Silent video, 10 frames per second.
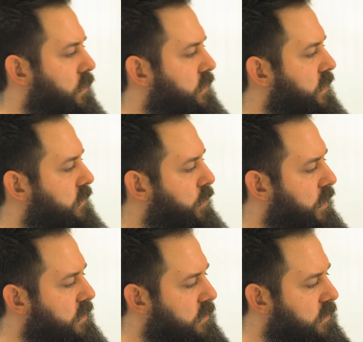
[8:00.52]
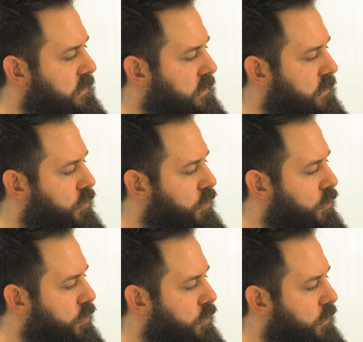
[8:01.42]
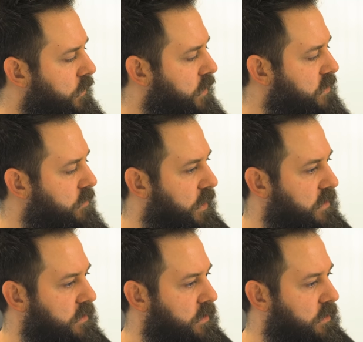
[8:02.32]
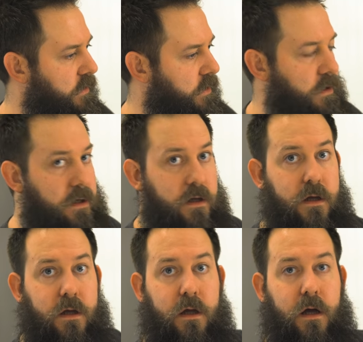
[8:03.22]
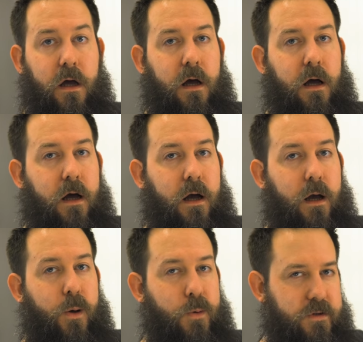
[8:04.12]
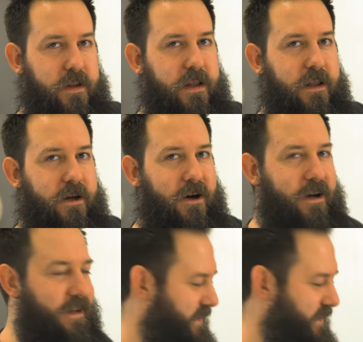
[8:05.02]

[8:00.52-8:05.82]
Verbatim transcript: Is that the plastic on there? It is plastic on there. We'll do that later.